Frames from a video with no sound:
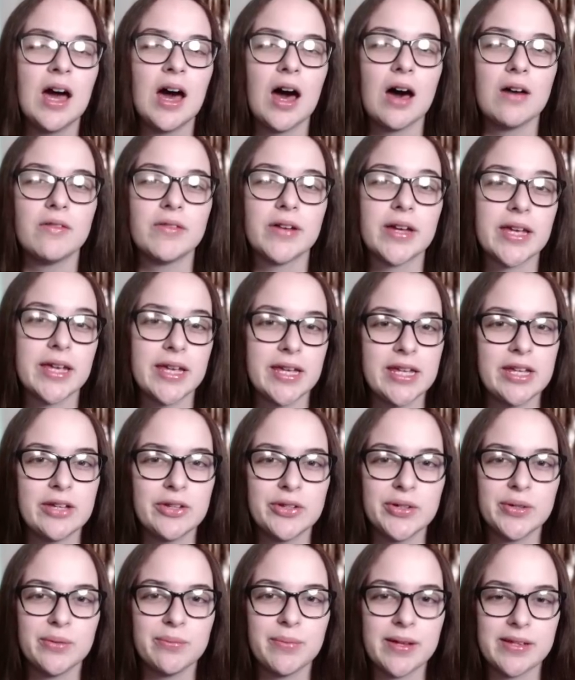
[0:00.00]
of a
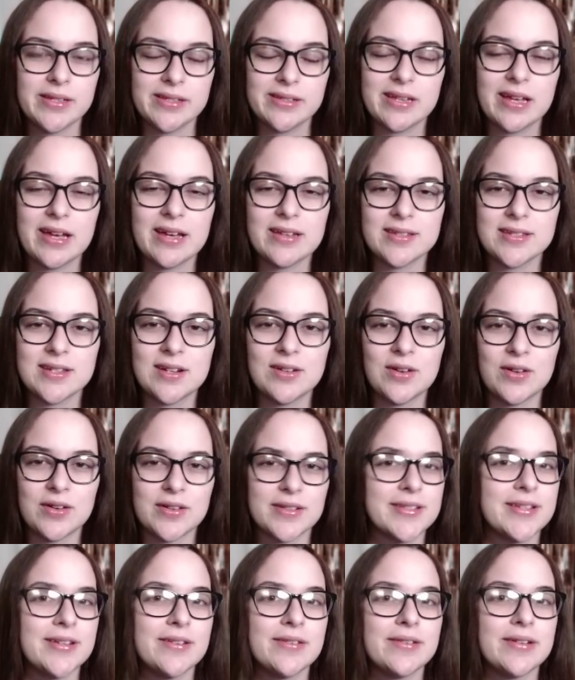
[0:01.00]
healer-based class and
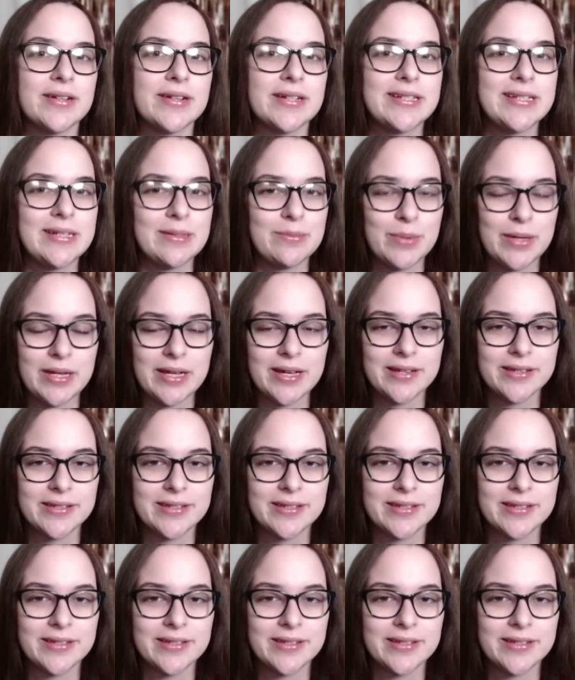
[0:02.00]
also a DPS